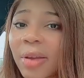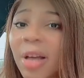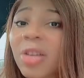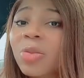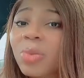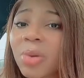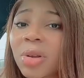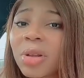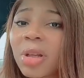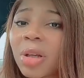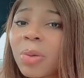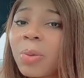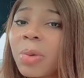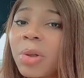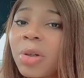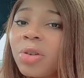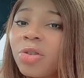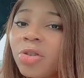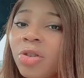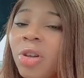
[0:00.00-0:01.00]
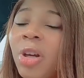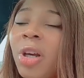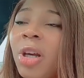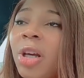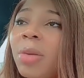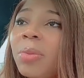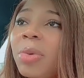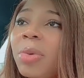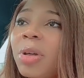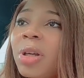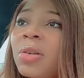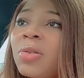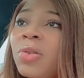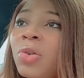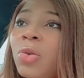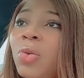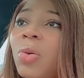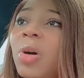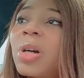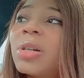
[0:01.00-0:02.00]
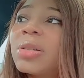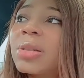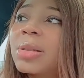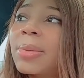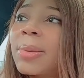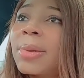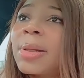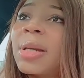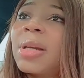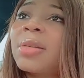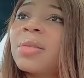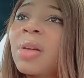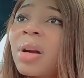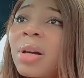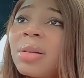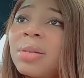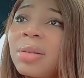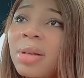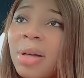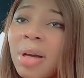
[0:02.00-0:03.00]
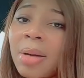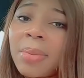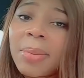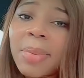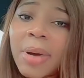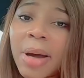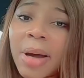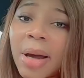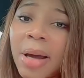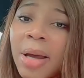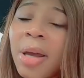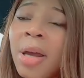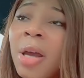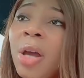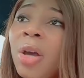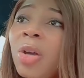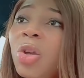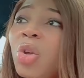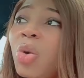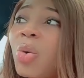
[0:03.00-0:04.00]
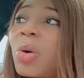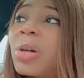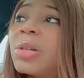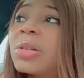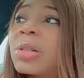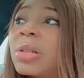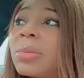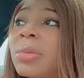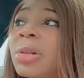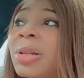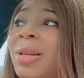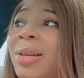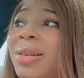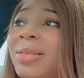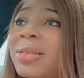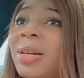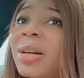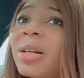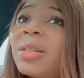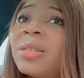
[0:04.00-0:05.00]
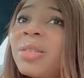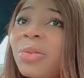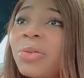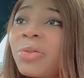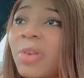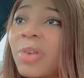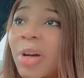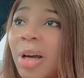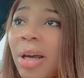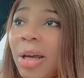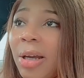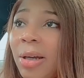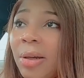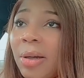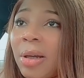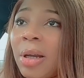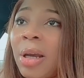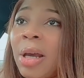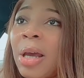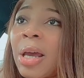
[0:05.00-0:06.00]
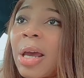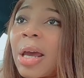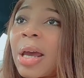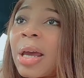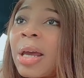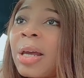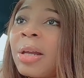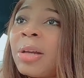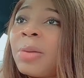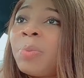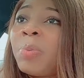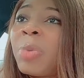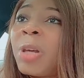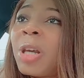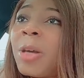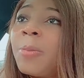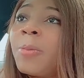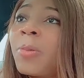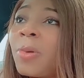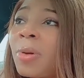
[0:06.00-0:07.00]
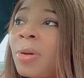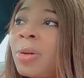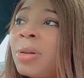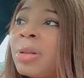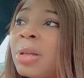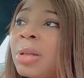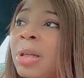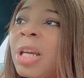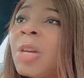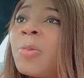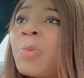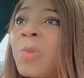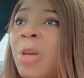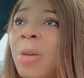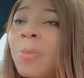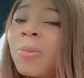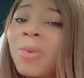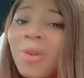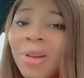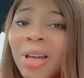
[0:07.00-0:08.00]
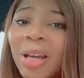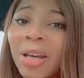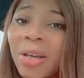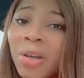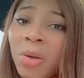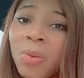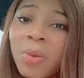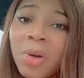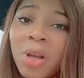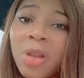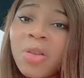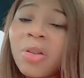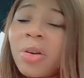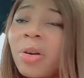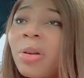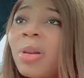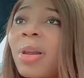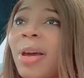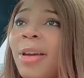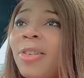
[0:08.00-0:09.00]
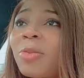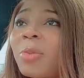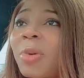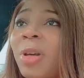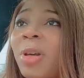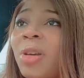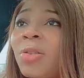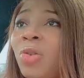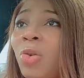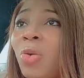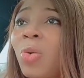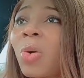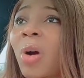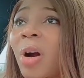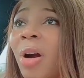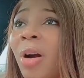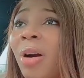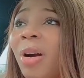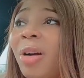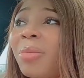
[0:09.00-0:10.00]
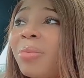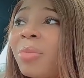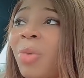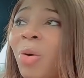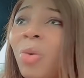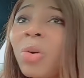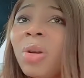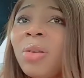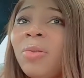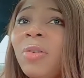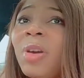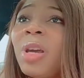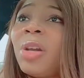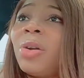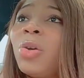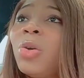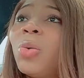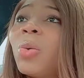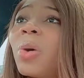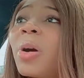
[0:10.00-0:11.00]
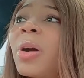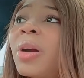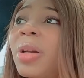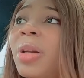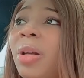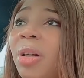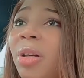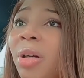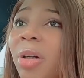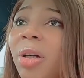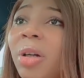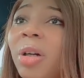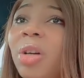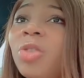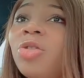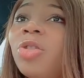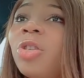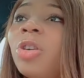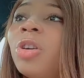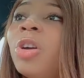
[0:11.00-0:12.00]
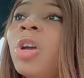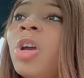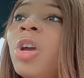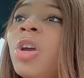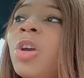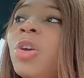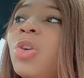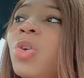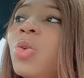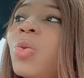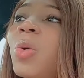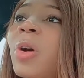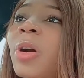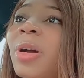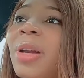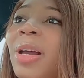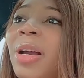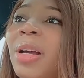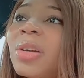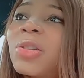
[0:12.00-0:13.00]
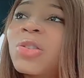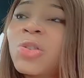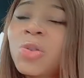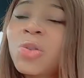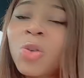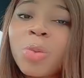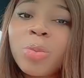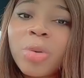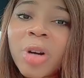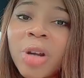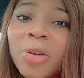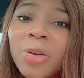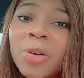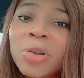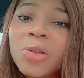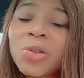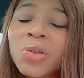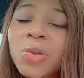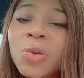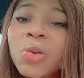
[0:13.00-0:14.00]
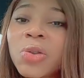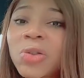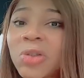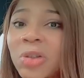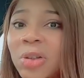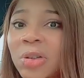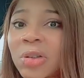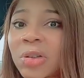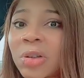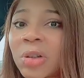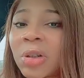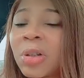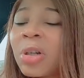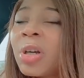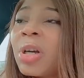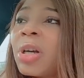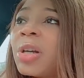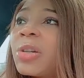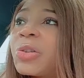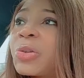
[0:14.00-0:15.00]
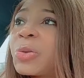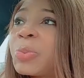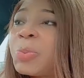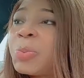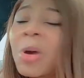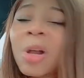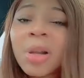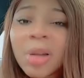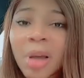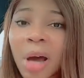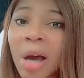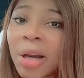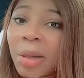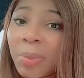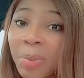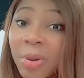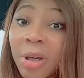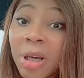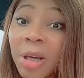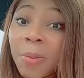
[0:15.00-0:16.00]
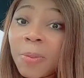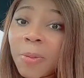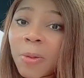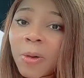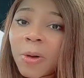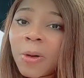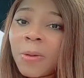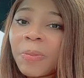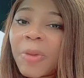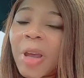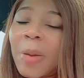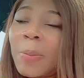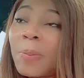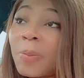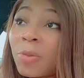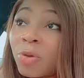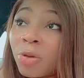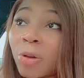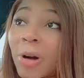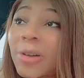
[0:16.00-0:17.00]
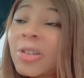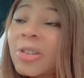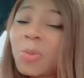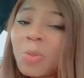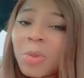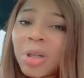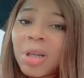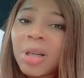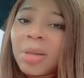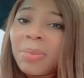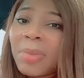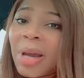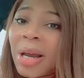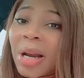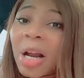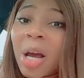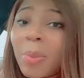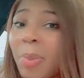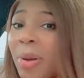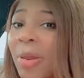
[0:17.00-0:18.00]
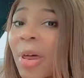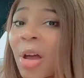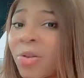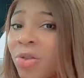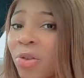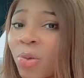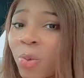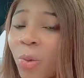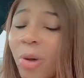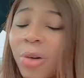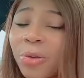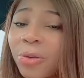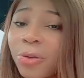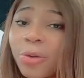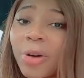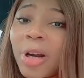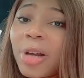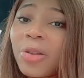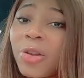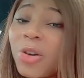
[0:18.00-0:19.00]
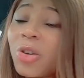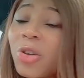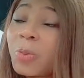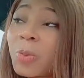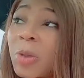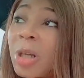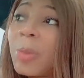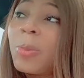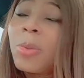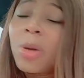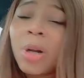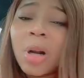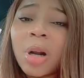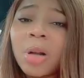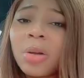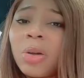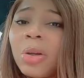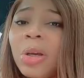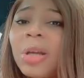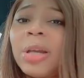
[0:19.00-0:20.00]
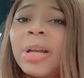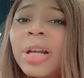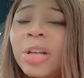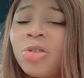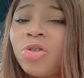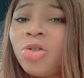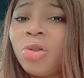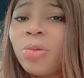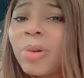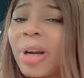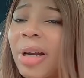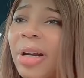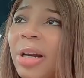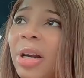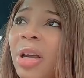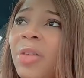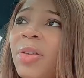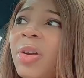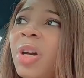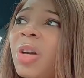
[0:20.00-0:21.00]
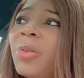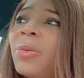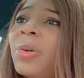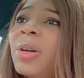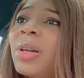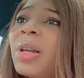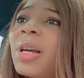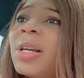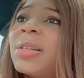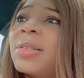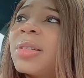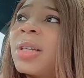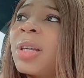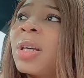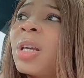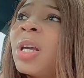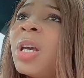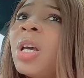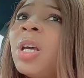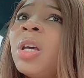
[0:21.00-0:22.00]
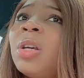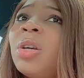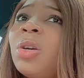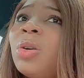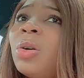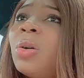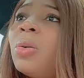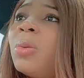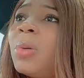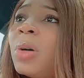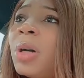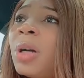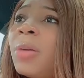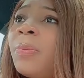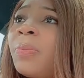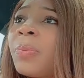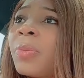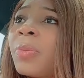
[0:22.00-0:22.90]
That's what they wish because you are someone that is hard to come by. You are someone that is hard to find. And people need people like you in their lives because you are a motivator, you are an encourager, you are like a soul brother, a soul sister to a lot of people. And trust me, it may not be that just one friend. There's people that are looking at you right now that are realizing, you know what?